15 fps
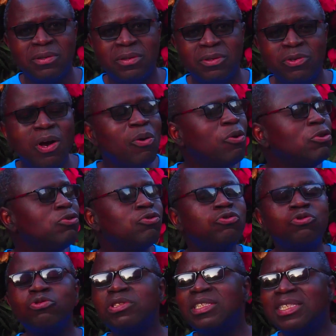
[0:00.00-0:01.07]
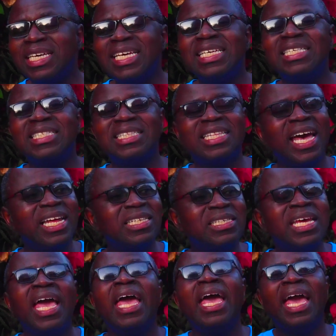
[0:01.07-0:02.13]
You are going to do things that
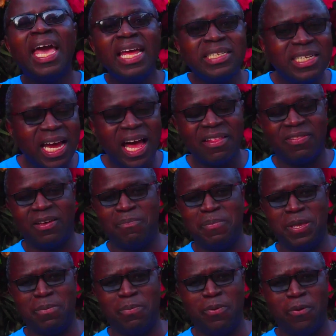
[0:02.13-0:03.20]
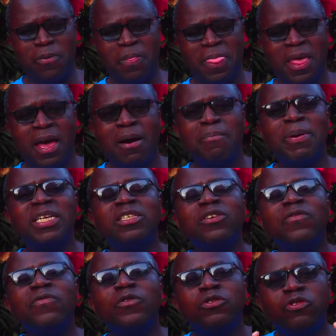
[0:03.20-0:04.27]
hurt other people. But
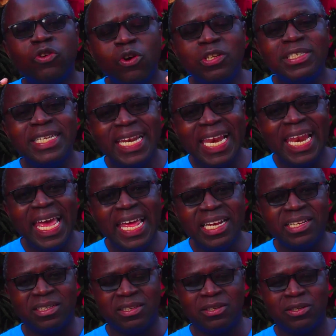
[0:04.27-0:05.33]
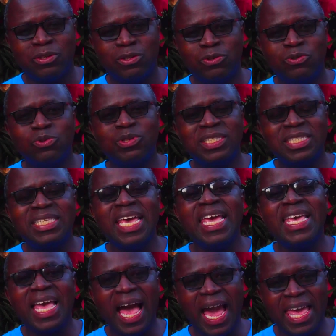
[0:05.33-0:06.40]
if you don't learn to
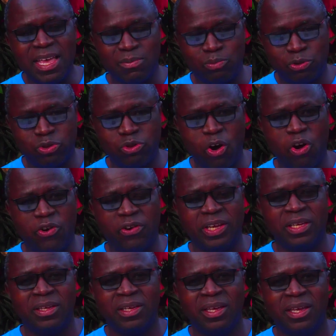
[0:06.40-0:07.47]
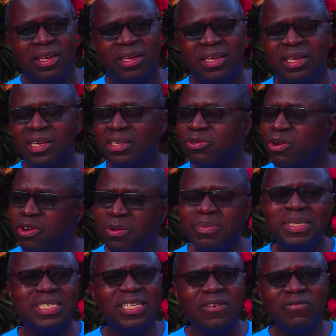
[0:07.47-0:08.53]
say, I am sorry, it's going to
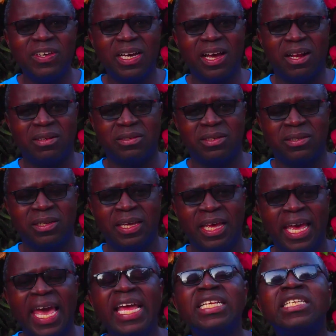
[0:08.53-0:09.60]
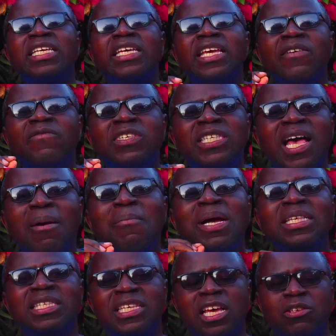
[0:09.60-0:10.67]
be difficult. And if
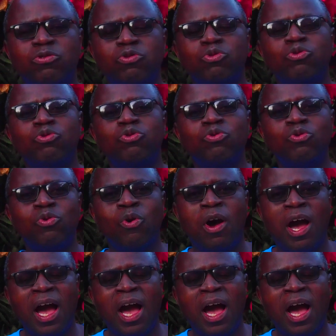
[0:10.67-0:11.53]
someone says to you,